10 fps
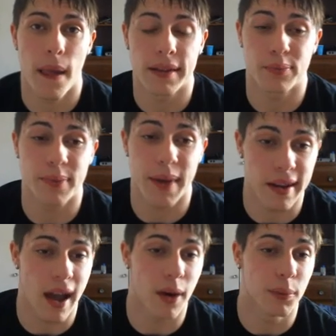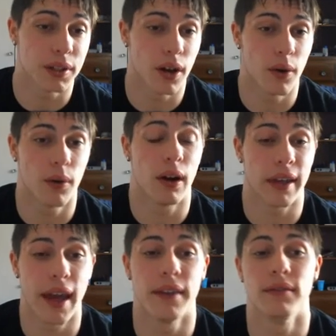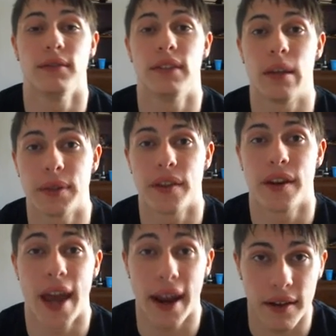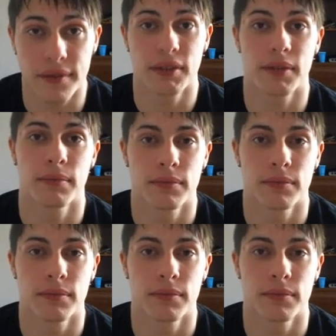his bank account would go, again, deep into the negatives.